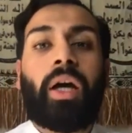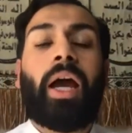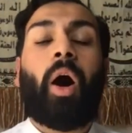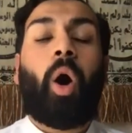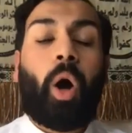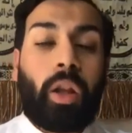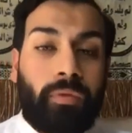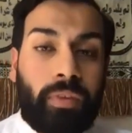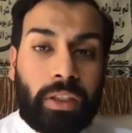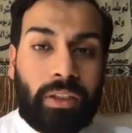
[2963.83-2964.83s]
All of
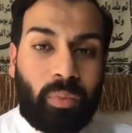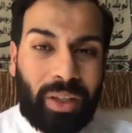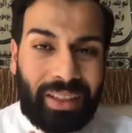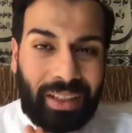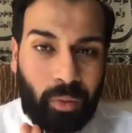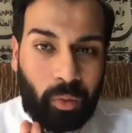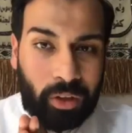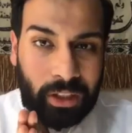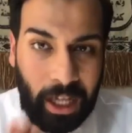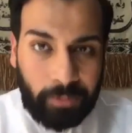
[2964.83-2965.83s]
this, when the
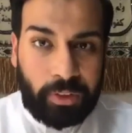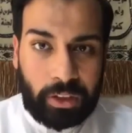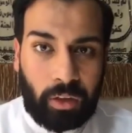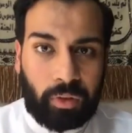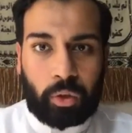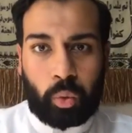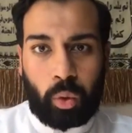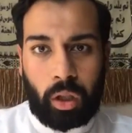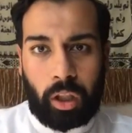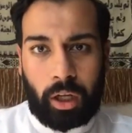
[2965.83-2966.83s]
nafs of
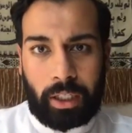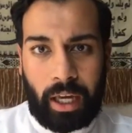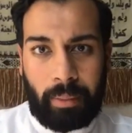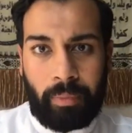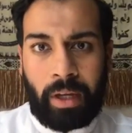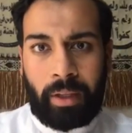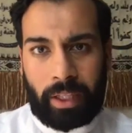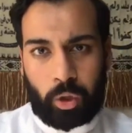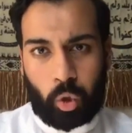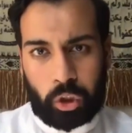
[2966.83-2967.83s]
Rasulullah came, that
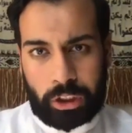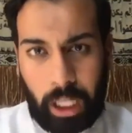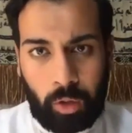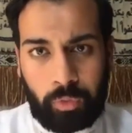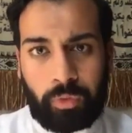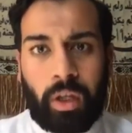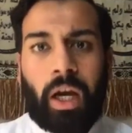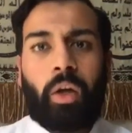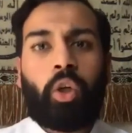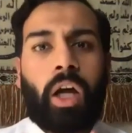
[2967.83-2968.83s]
yourself,
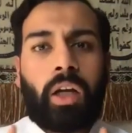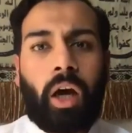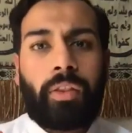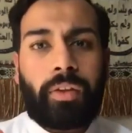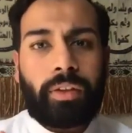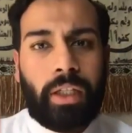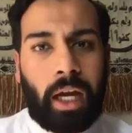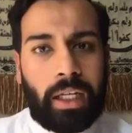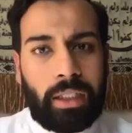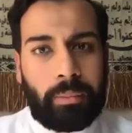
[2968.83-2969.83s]
none other than
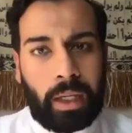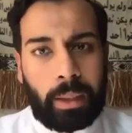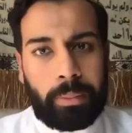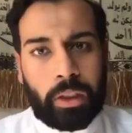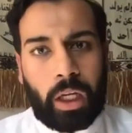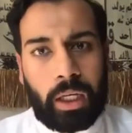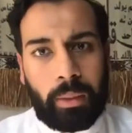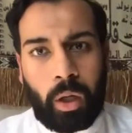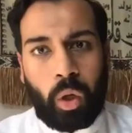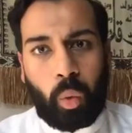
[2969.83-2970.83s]
Ali ibn Abi Talib
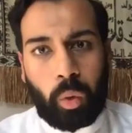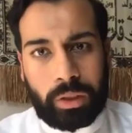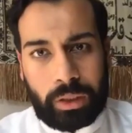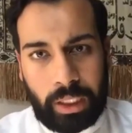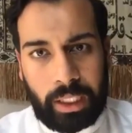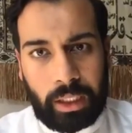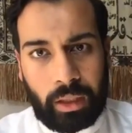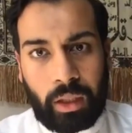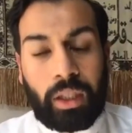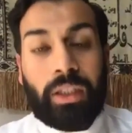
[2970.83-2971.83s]
was taken.
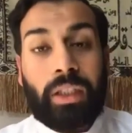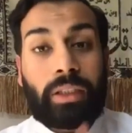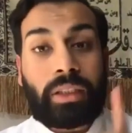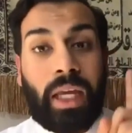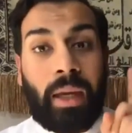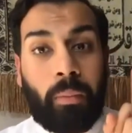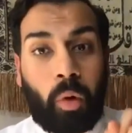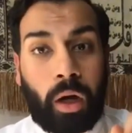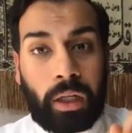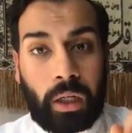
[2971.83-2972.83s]
The same
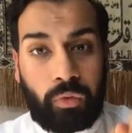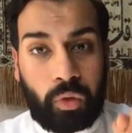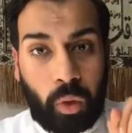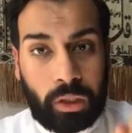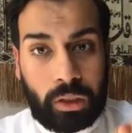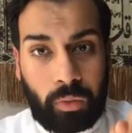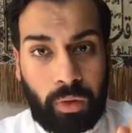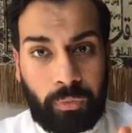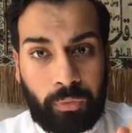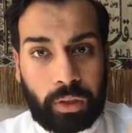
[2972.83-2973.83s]
one, if you want the
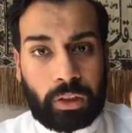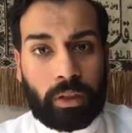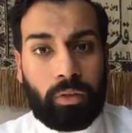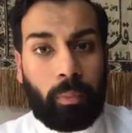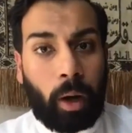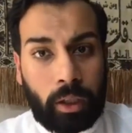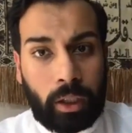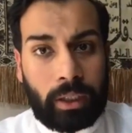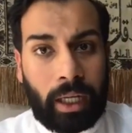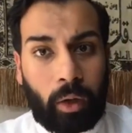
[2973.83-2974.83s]
reference, mark
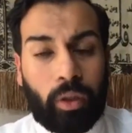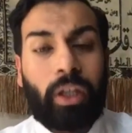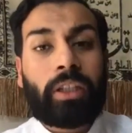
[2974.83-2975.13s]
it down.